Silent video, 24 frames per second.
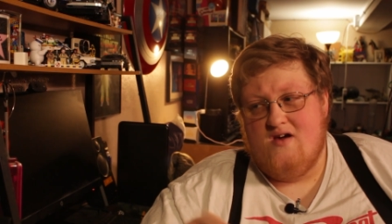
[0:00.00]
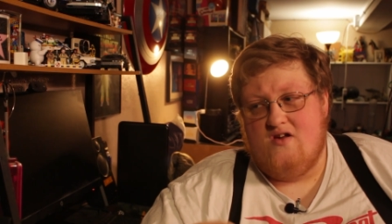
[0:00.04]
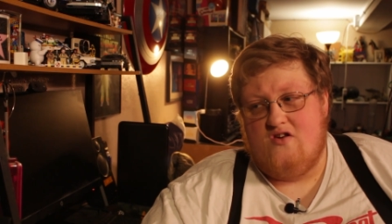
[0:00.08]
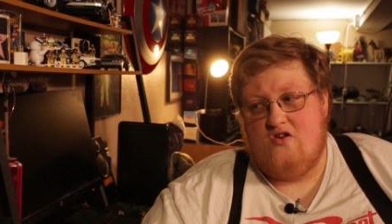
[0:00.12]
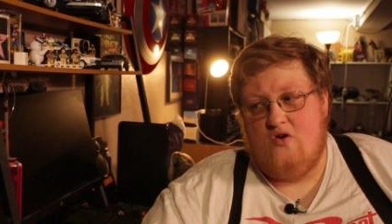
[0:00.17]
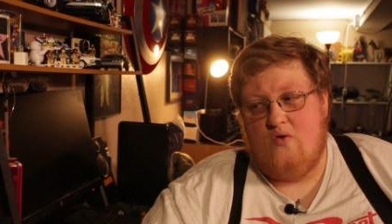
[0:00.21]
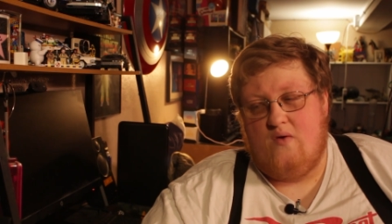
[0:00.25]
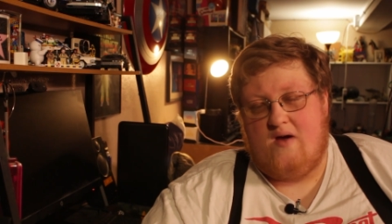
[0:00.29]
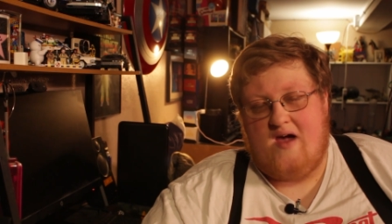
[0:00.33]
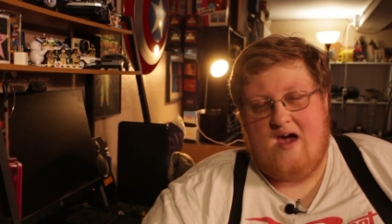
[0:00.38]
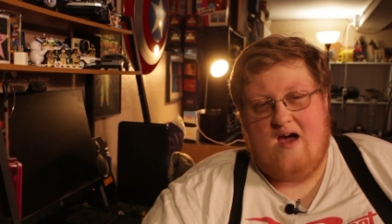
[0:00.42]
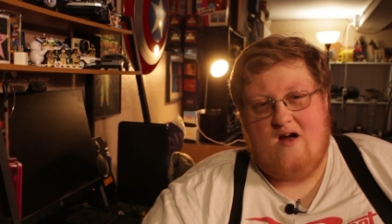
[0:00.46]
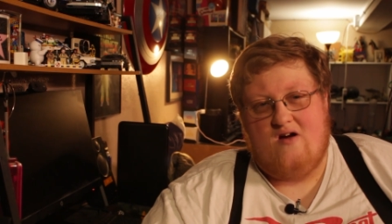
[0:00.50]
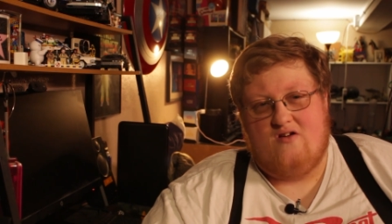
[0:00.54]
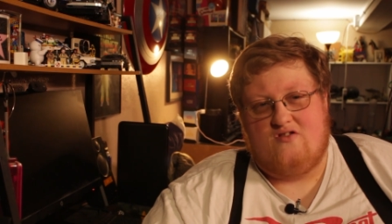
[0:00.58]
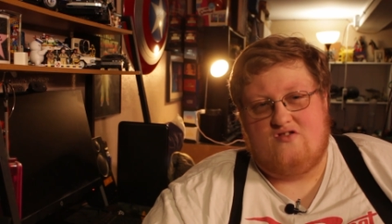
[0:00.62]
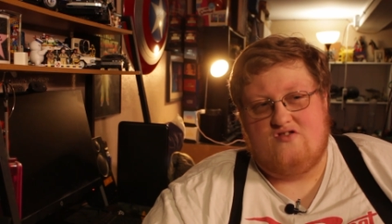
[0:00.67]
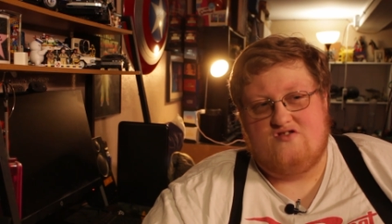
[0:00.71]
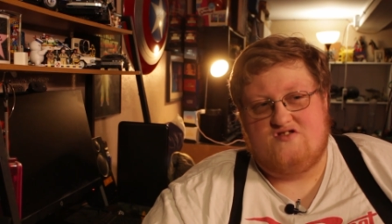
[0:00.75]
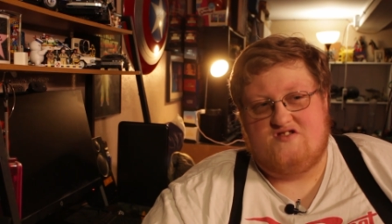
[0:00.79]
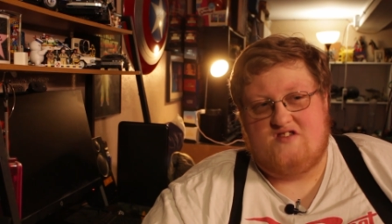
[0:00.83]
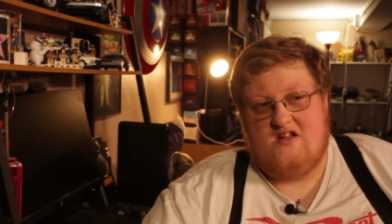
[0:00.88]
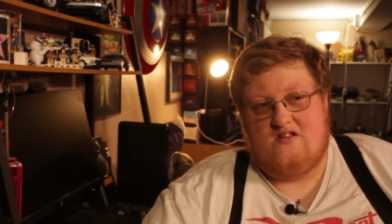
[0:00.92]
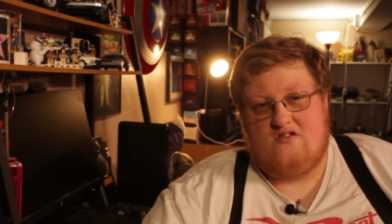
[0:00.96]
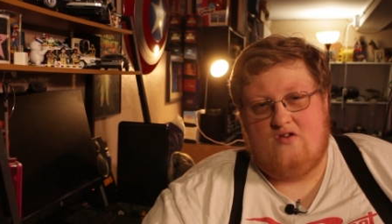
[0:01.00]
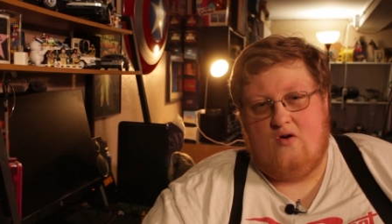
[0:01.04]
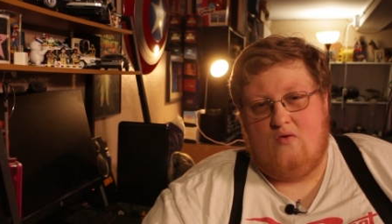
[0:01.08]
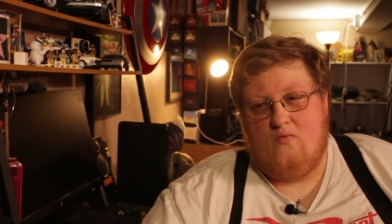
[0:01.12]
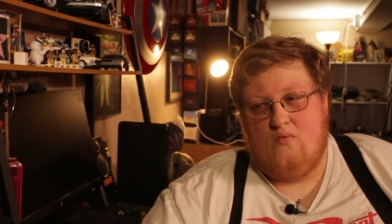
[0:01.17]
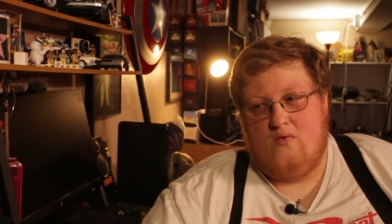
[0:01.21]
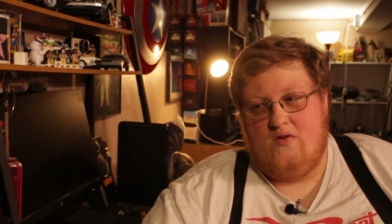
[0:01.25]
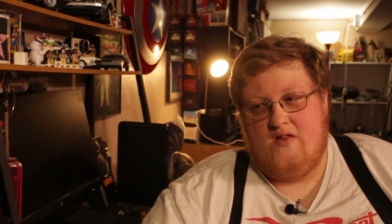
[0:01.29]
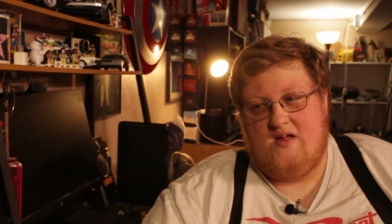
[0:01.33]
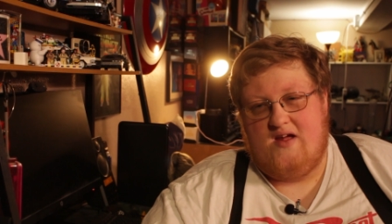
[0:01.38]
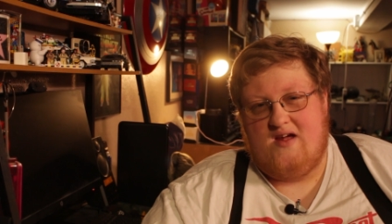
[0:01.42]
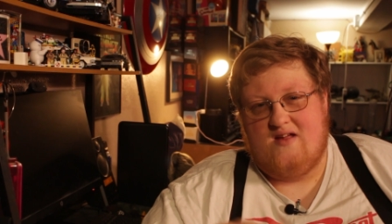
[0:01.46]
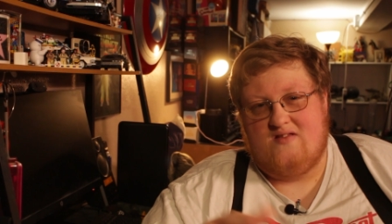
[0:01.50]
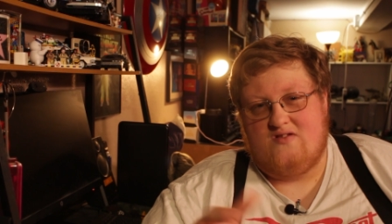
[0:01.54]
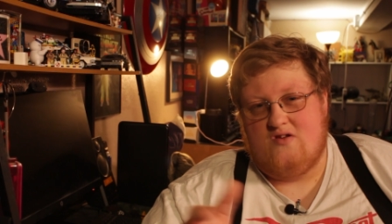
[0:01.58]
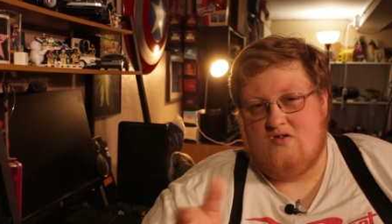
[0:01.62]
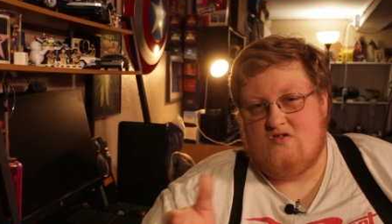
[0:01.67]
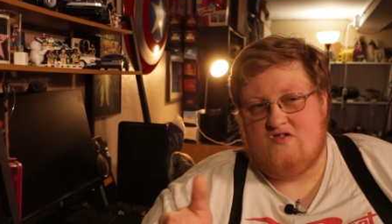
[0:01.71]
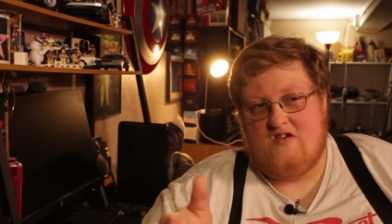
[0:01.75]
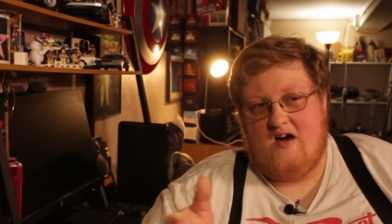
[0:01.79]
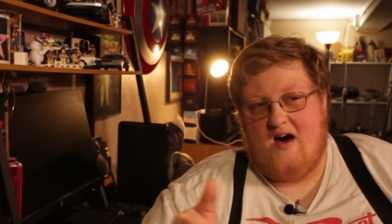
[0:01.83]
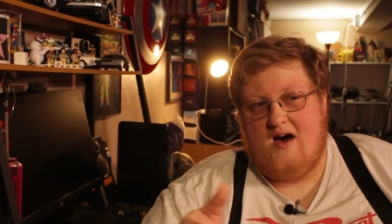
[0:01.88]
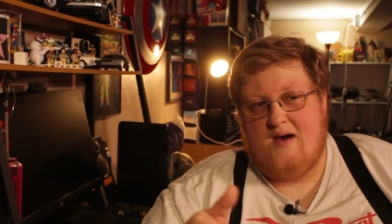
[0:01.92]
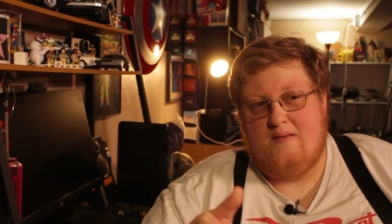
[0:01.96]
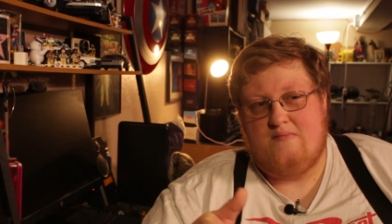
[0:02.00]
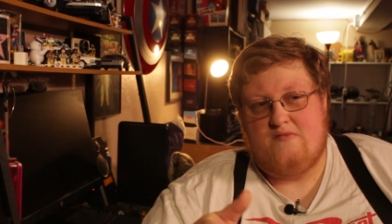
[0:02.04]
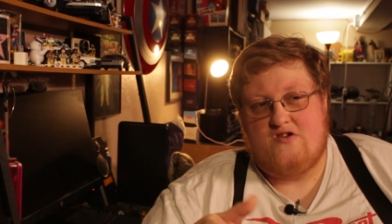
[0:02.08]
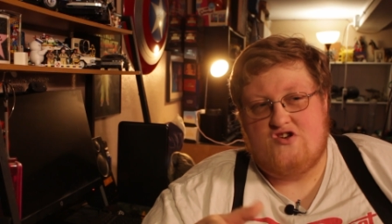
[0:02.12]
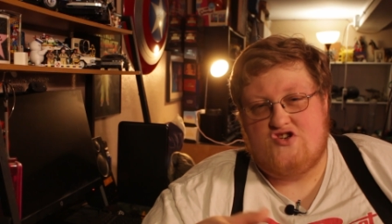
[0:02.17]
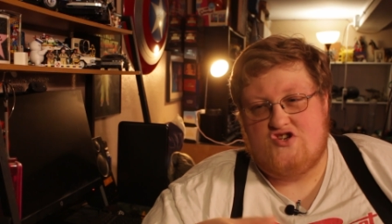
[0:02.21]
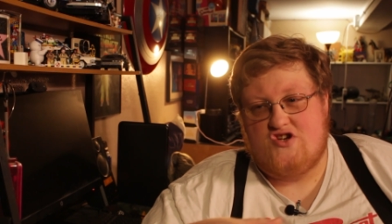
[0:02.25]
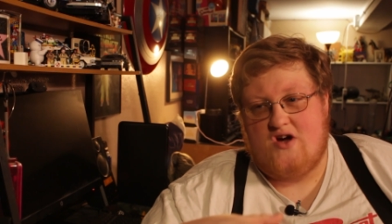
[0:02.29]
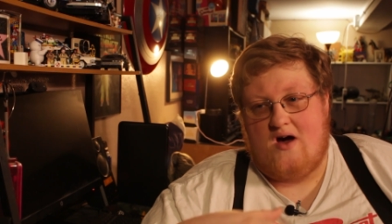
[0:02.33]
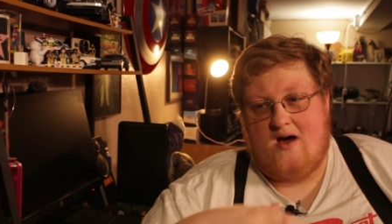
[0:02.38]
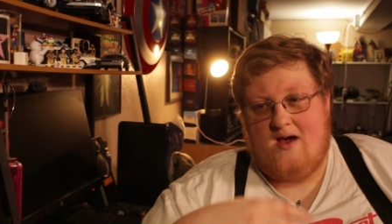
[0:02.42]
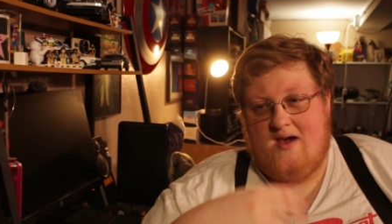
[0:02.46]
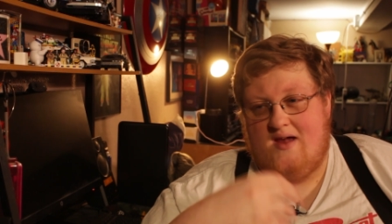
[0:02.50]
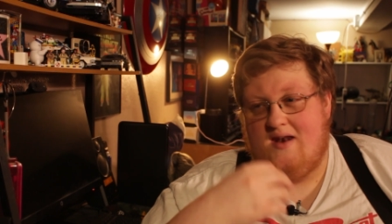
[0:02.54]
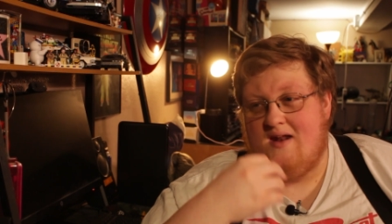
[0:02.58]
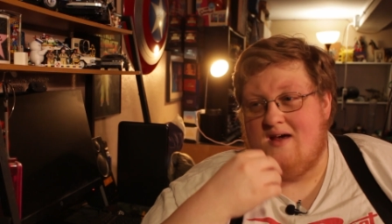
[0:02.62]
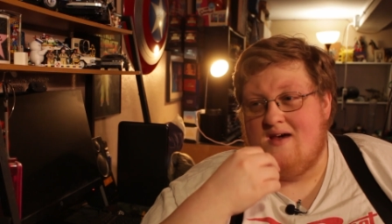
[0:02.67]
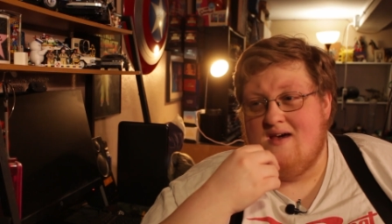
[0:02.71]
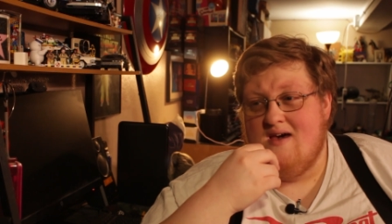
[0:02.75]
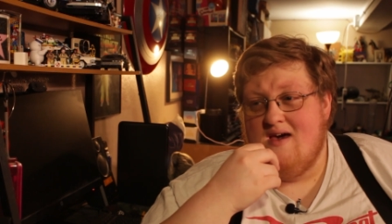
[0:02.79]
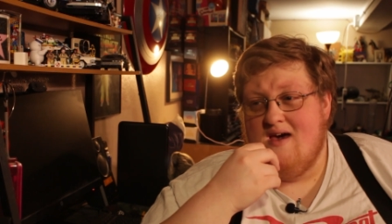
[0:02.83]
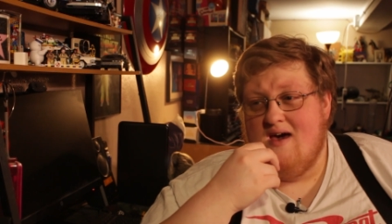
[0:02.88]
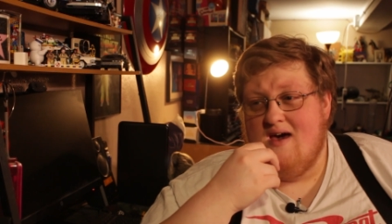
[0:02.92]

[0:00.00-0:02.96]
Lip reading: new characters that don't really get their time to shine.